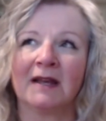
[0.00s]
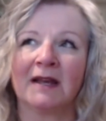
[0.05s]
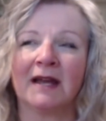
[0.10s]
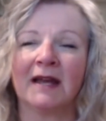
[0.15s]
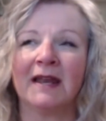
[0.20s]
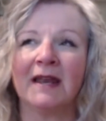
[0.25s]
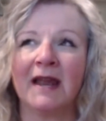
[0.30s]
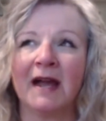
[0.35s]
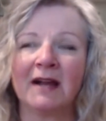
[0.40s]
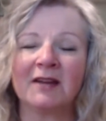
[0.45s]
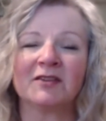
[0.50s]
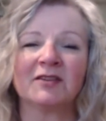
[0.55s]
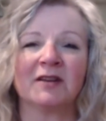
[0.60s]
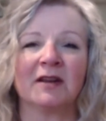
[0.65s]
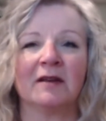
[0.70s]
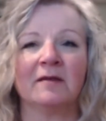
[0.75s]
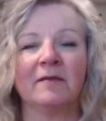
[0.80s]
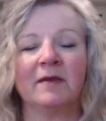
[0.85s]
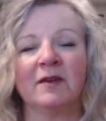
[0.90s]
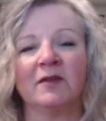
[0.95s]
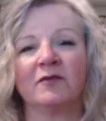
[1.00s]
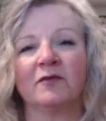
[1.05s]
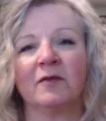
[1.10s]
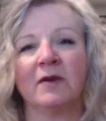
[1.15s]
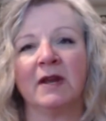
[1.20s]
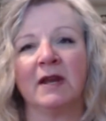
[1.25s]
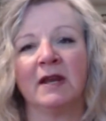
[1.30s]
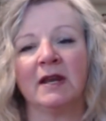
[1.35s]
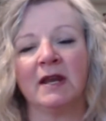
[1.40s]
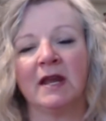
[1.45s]
connection
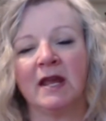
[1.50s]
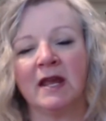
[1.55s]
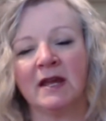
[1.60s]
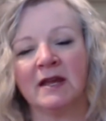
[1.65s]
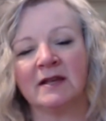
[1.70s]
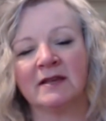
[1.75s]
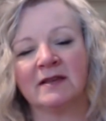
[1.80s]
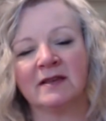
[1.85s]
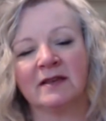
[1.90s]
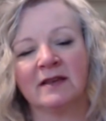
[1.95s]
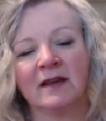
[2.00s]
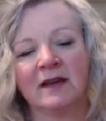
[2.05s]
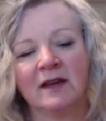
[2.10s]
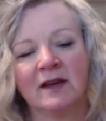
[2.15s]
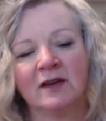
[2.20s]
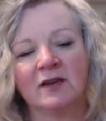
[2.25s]
between his